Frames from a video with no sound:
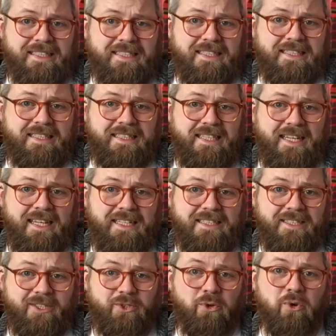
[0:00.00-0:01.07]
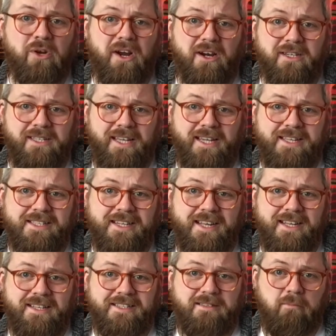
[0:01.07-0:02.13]
ugh, toe curling, isn't
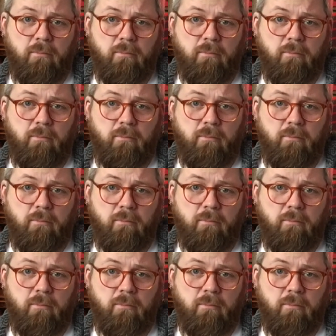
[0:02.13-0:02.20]
it?